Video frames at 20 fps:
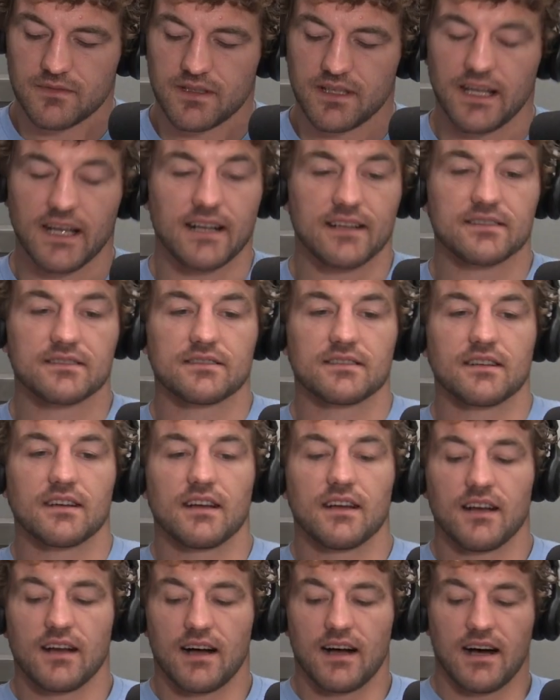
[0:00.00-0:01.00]
Yes.
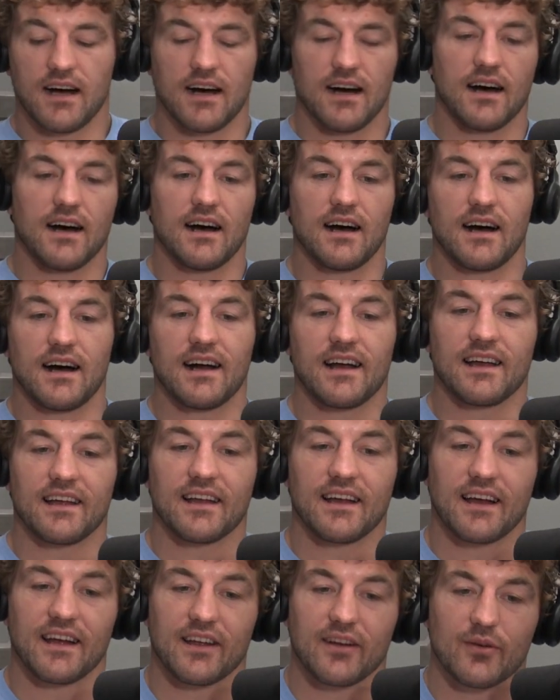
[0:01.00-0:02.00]
Uh,
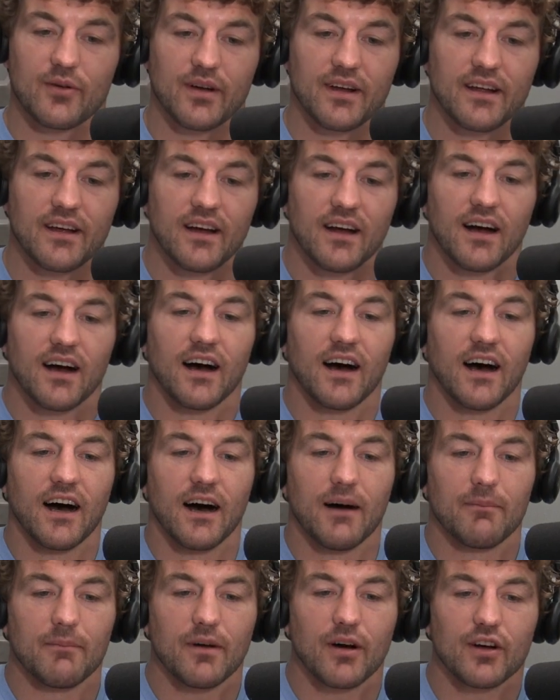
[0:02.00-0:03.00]
I, I agree.
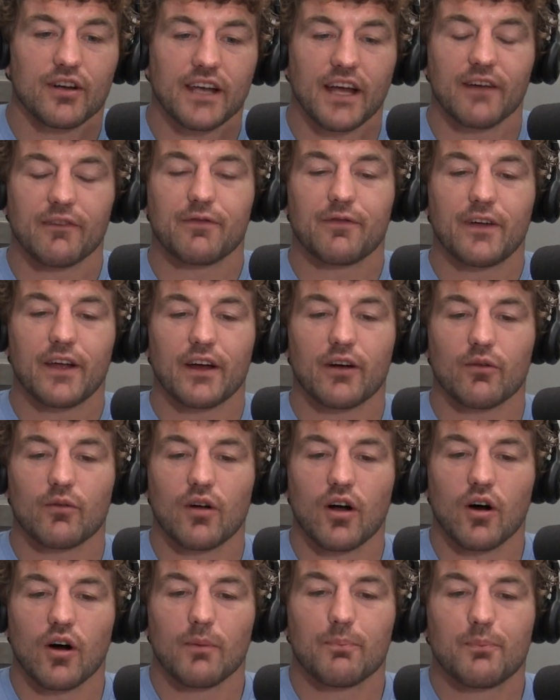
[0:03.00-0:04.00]
Um, okay,
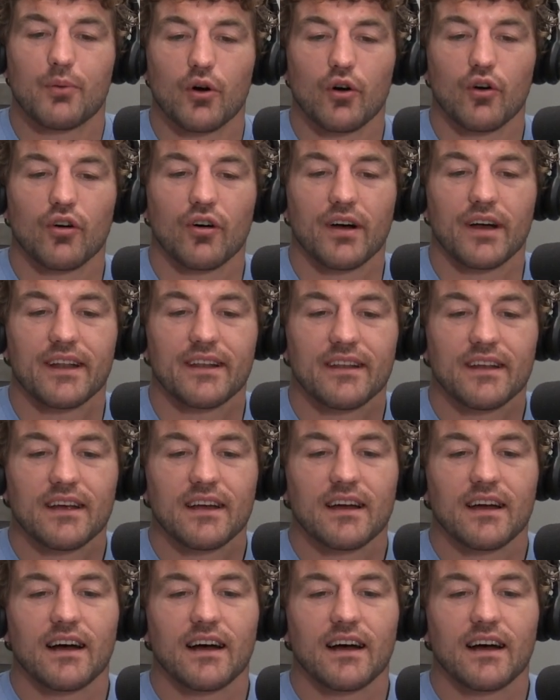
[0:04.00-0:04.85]
Figueroa Poulin.